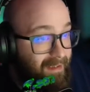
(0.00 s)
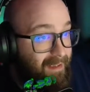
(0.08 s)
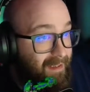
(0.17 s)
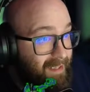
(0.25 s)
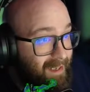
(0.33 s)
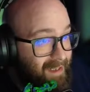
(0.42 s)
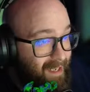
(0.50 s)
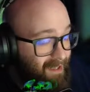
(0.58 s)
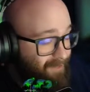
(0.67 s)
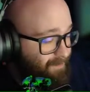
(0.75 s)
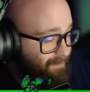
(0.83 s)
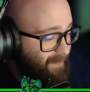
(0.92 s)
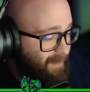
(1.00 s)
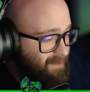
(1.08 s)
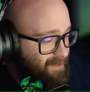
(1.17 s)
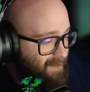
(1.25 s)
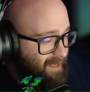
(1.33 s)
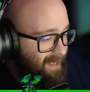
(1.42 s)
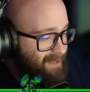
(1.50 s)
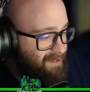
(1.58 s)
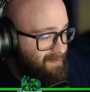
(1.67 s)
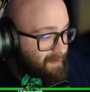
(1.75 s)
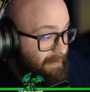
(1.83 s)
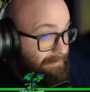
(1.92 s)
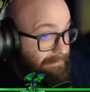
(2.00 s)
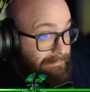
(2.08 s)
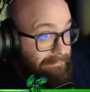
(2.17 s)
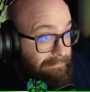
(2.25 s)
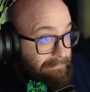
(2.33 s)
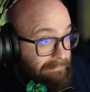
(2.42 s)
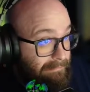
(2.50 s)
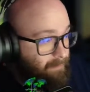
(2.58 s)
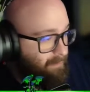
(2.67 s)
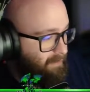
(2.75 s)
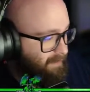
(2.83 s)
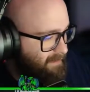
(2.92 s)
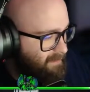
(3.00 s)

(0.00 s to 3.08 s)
getting nailed for 500k too. You're like, oh boy.